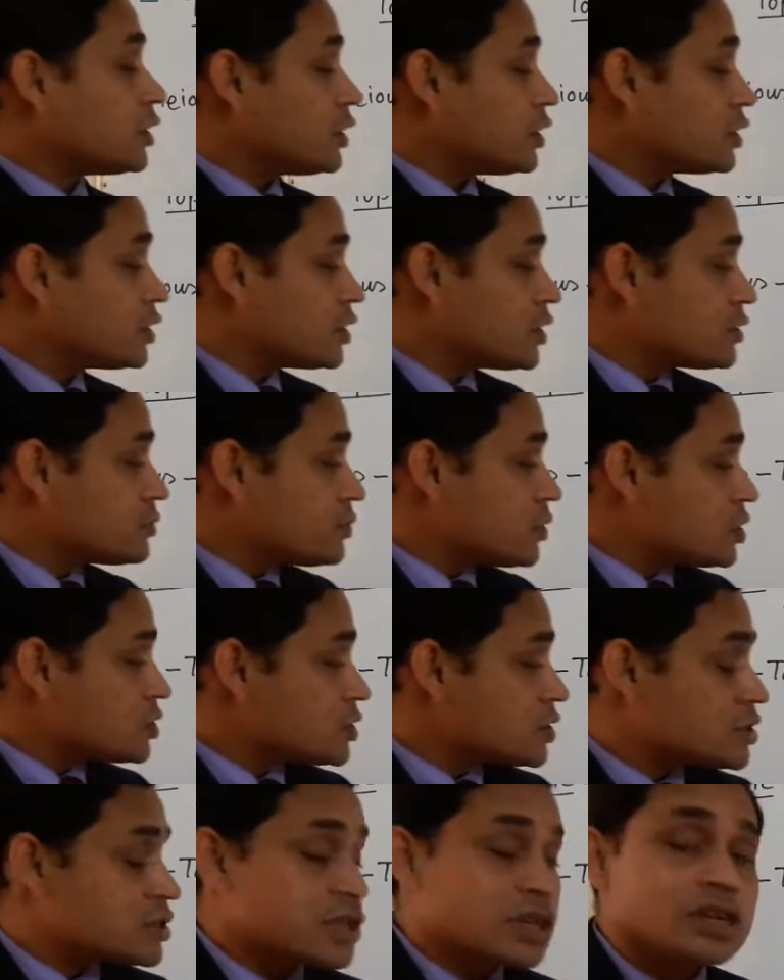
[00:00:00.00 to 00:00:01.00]
in this
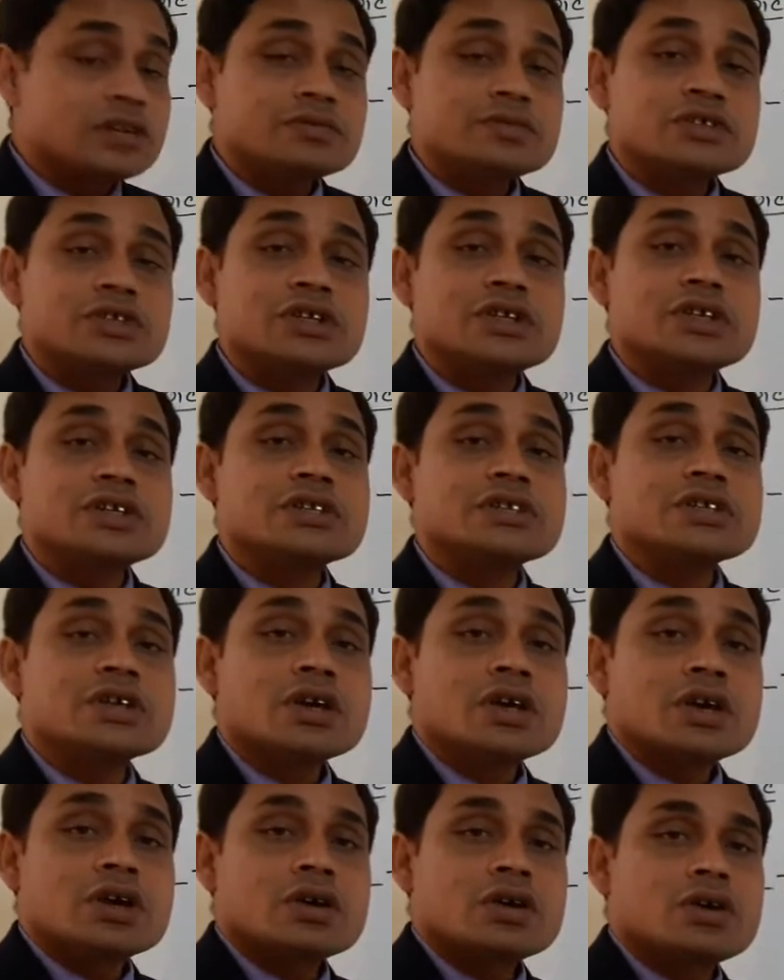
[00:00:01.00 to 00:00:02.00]
meiosis cell division is
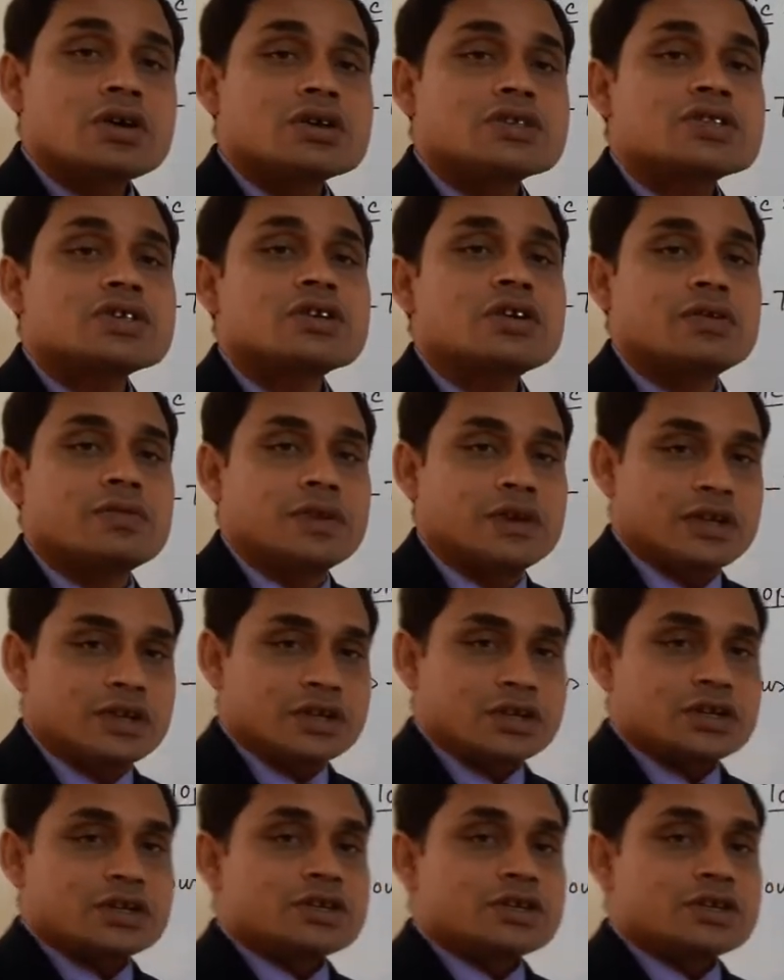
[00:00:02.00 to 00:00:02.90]
crossing over.